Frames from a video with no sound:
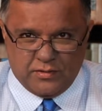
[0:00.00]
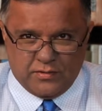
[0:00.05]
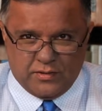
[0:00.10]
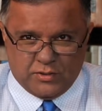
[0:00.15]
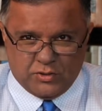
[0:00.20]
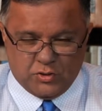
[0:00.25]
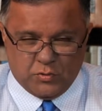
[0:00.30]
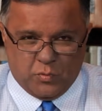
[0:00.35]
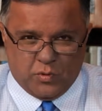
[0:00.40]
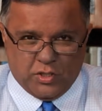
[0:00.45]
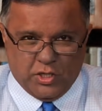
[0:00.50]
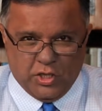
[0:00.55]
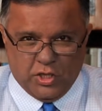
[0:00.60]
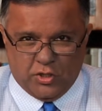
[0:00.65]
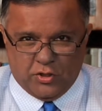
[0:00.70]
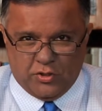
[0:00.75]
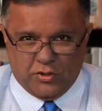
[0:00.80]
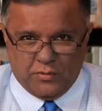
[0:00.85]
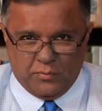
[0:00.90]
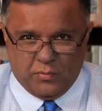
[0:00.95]
that you want to
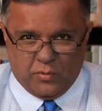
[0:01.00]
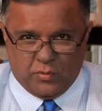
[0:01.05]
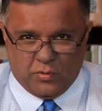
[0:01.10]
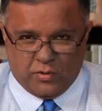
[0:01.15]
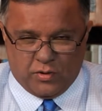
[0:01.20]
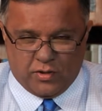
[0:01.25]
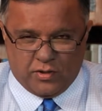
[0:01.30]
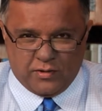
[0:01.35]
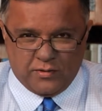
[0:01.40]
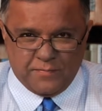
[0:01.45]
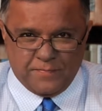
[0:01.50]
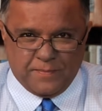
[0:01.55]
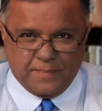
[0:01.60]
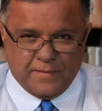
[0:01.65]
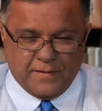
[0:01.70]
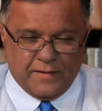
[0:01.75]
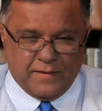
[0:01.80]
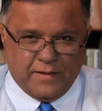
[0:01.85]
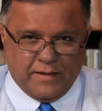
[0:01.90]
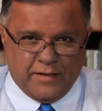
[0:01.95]
learn more
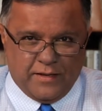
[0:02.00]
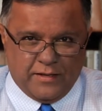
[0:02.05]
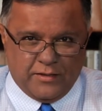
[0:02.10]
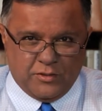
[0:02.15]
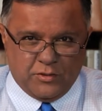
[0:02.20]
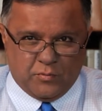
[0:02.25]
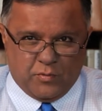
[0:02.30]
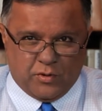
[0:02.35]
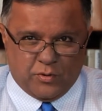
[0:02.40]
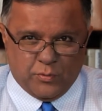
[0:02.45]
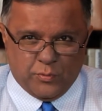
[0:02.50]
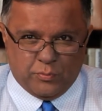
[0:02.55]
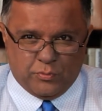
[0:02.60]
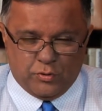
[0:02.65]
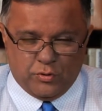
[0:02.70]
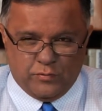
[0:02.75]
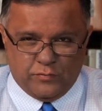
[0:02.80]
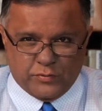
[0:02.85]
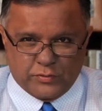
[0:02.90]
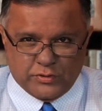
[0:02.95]
and you want to
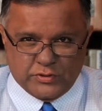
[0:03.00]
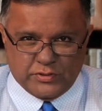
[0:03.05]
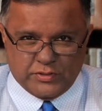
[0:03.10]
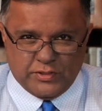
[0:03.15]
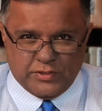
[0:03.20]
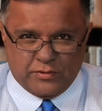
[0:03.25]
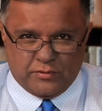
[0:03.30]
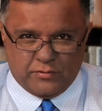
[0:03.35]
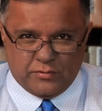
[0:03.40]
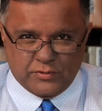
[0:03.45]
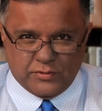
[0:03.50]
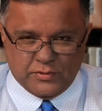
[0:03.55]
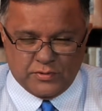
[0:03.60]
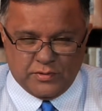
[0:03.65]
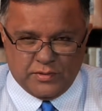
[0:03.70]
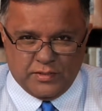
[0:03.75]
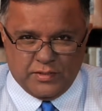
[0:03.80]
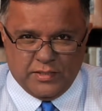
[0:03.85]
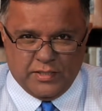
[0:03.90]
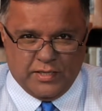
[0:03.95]
improve your skills
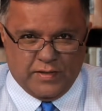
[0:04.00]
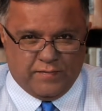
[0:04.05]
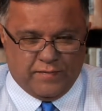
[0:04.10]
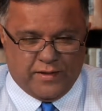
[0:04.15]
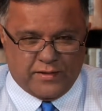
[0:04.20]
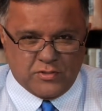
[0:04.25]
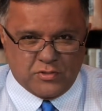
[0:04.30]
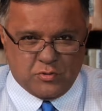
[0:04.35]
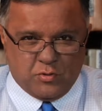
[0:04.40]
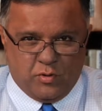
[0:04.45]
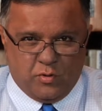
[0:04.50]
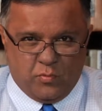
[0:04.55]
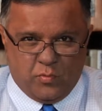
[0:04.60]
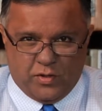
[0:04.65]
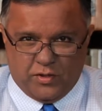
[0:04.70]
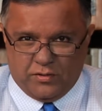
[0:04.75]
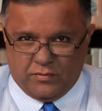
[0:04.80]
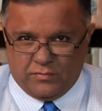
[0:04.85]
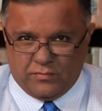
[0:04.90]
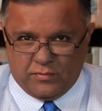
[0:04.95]
and that's all
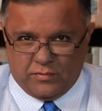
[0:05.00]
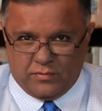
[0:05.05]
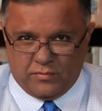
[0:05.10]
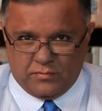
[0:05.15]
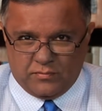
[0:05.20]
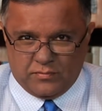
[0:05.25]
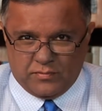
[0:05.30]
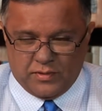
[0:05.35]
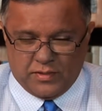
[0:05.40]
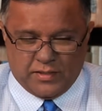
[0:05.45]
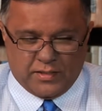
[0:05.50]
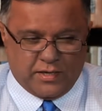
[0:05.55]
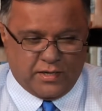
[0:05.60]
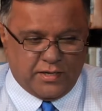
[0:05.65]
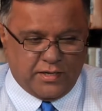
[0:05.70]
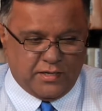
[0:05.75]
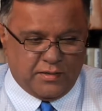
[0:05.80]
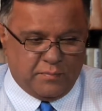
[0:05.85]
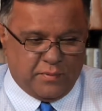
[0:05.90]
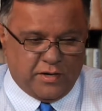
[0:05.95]
wonderful, and
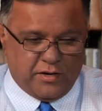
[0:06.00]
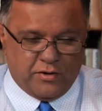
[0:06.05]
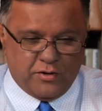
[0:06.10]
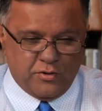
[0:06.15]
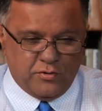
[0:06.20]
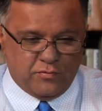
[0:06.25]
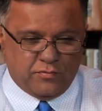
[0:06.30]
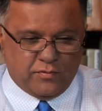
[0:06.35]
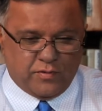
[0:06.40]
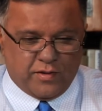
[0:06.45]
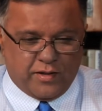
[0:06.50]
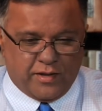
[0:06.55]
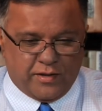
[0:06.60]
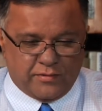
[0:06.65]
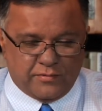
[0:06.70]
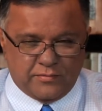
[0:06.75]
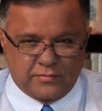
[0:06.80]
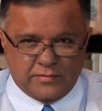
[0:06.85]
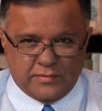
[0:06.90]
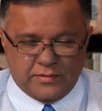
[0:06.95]
I admire you for
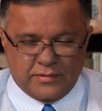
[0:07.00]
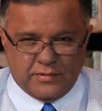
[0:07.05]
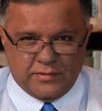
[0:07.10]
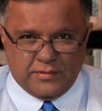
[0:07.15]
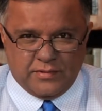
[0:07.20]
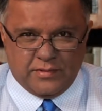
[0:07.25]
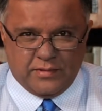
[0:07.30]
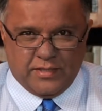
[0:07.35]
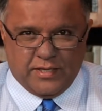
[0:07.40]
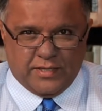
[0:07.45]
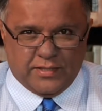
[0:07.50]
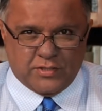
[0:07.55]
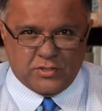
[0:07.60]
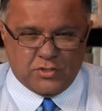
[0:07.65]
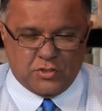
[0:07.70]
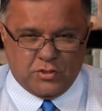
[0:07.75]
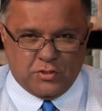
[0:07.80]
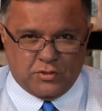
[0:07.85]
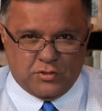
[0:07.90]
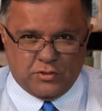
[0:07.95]
that. And
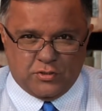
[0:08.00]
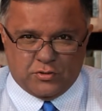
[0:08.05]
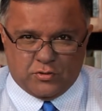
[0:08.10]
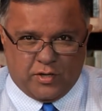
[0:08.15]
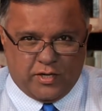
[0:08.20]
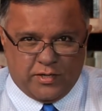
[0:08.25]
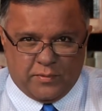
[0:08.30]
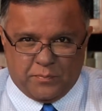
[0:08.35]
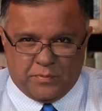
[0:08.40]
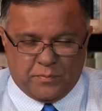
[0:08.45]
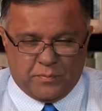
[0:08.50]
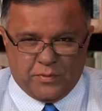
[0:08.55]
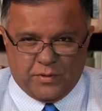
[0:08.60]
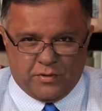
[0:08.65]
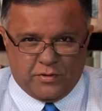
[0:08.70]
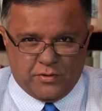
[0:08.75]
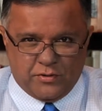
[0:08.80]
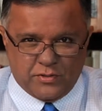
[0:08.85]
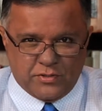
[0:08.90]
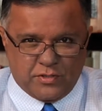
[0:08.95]
it's good to try to
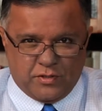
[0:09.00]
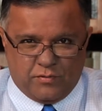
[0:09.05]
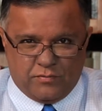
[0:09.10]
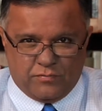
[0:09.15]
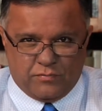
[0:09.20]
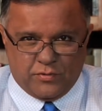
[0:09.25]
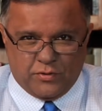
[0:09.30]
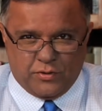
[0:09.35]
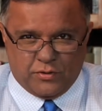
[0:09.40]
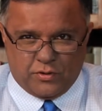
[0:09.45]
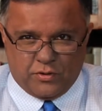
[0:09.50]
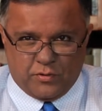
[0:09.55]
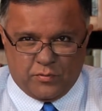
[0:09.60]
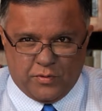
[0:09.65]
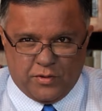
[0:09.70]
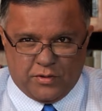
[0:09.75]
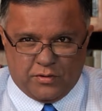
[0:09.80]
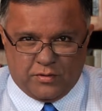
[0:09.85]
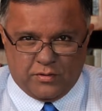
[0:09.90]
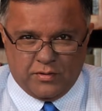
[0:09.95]
prepare yourself for your
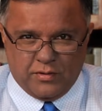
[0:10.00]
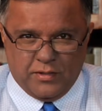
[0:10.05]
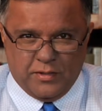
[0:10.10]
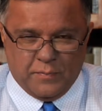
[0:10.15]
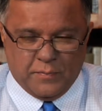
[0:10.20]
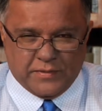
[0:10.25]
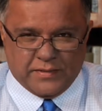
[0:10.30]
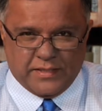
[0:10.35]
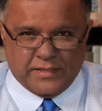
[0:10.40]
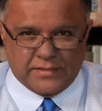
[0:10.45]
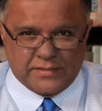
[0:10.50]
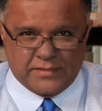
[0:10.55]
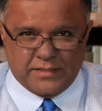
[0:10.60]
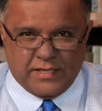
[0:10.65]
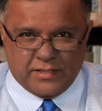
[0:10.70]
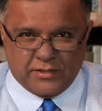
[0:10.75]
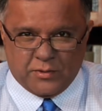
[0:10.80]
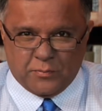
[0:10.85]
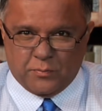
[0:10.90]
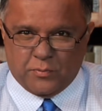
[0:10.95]
career, but that's
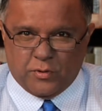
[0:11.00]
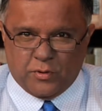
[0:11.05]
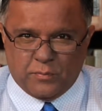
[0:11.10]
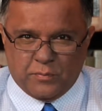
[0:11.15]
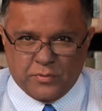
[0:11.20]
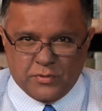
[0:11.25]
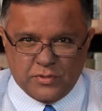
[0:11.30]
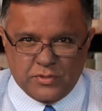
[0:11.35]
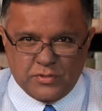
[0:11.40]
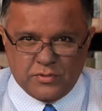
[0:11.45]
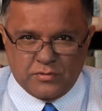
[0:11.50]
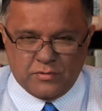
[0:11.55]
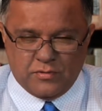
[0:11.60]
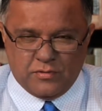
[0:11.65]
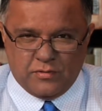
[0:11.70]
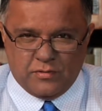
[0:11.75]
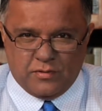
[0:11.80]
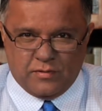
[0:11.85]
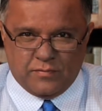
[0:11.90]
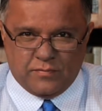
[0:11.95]
not the purpose
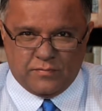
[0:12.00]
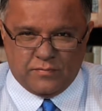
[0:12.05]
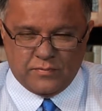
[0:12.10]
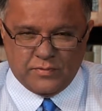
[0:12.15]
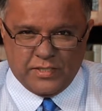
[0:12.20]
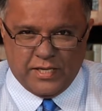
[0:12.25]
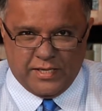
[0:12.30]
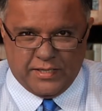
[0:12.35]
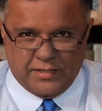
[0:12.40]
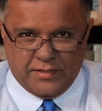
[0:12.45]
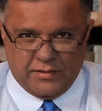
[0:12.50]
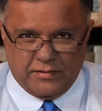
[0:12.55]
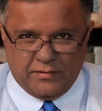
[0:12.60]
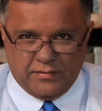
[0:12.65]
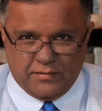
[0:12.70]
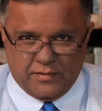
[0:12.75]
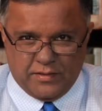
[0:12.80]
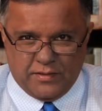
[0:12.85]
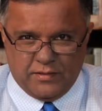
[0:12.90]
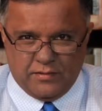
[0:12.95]
of
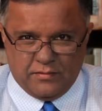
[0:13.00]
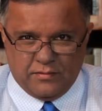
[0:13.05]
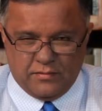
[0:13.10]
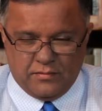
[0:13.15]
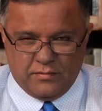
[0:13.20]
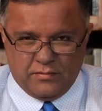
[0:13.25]
taking the